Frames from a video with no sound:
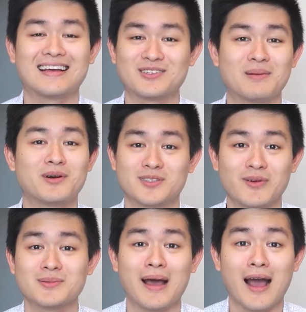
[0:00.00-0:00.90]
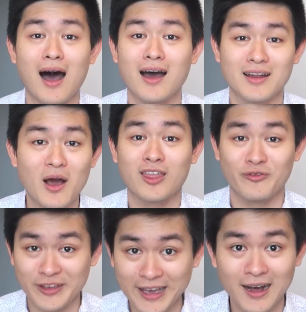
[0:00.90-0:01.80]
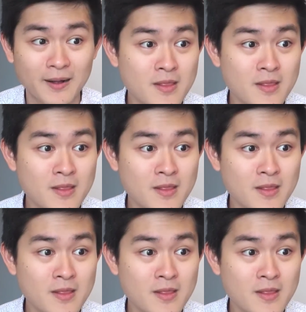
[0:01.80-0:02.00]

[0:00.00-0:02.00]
that trembles was my heart with fear.